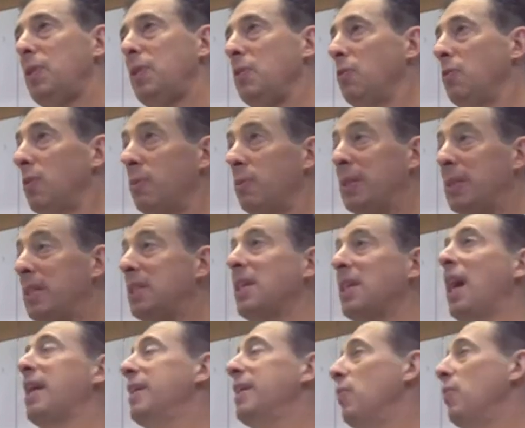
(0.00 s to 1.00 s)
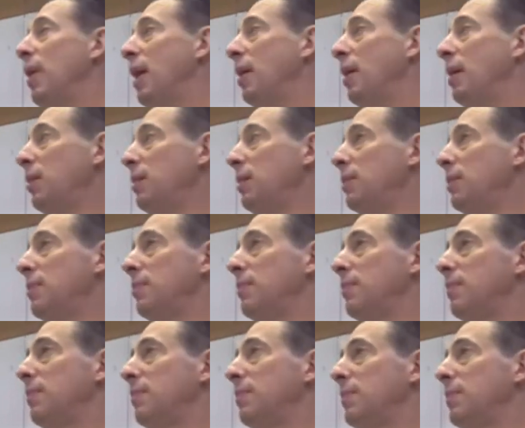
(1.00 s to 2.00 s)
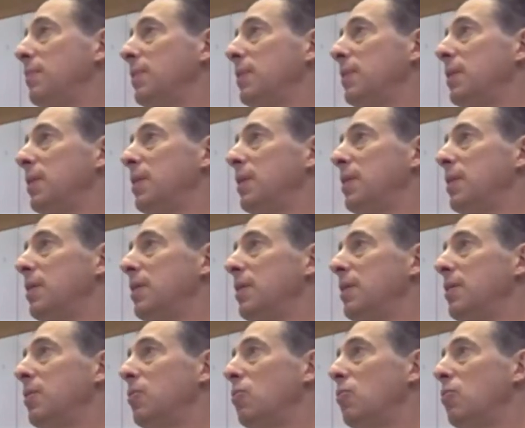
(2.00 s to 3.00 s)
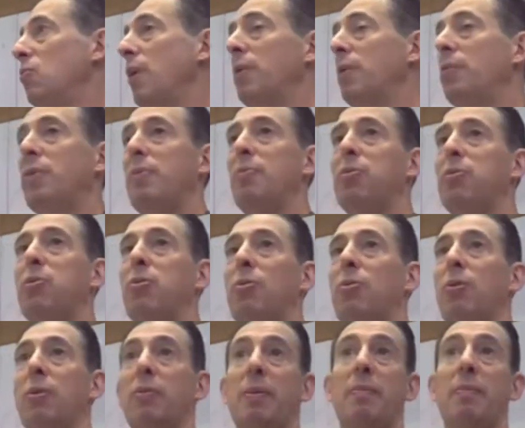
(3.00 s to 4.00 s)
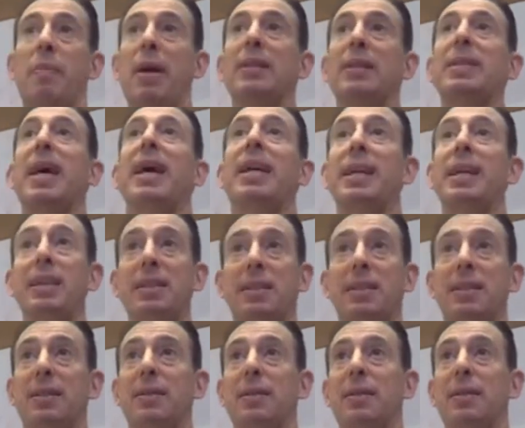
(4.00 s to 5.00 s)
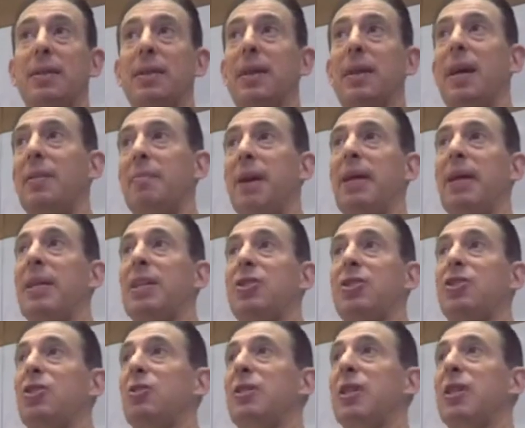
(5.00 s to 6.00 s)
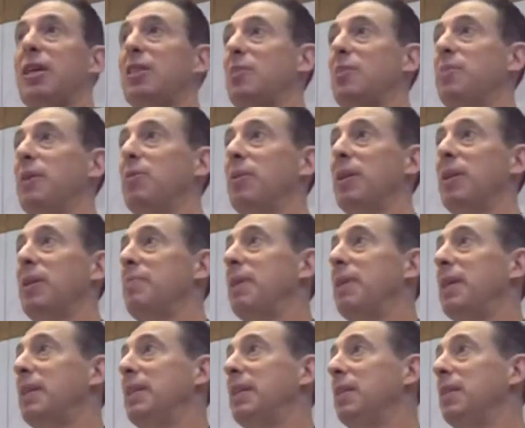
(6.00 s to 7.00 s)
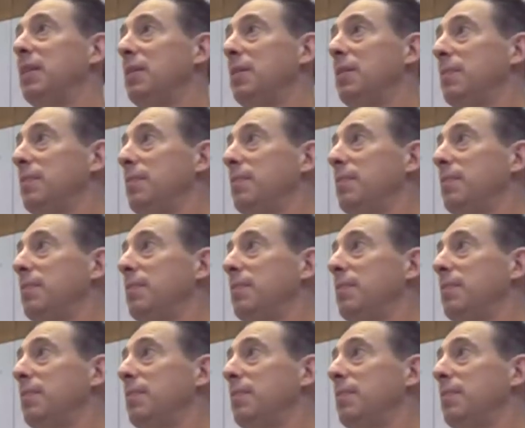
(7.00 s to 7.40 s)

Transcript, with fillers: when we design it well, when we maintain it, and maintenance turns out to be a really big deal,